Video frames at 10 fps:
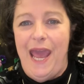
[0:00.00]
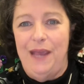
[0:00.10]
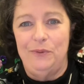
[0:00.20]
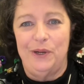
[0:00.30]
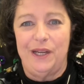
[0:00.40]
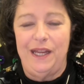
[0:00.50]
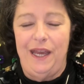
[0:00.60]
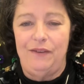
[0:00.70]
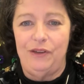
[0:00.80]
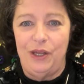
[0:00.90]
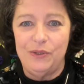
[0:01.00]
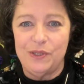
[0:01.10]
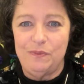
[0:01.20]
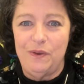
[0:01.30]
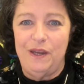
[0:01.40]
and we're gonna have loads
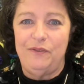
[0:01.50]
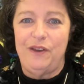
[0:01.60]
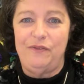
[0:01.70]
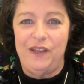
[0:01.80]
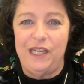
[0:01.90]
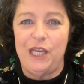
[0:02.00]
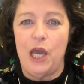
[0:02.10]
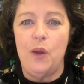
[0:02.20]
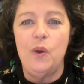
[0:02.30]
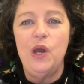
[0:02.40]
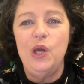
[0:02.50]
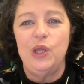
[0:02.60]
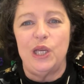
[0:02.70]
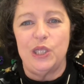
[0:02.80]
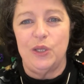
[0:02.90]
of a video
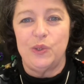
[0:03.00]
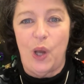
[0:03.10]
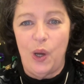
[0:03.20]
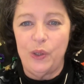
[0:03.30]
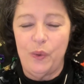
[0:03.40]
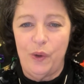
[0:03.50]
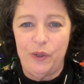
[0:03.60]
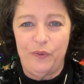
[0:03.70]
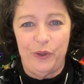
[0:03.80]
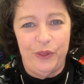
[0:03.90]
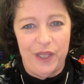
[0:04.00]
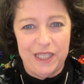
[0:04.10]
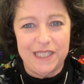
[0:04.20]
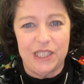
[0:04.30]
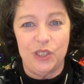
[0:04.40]
that shows all the wonderful
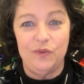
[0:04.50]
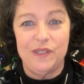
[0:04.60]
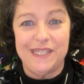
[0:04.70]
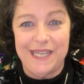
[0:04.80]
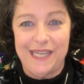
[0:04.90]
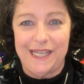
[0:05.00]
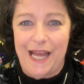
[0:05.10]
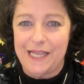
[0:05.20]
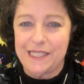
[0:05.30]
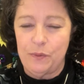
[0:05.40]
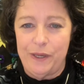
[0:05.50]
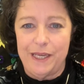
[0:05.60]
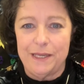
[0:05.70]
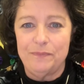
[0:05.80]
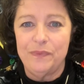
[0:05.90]
things that you did last week.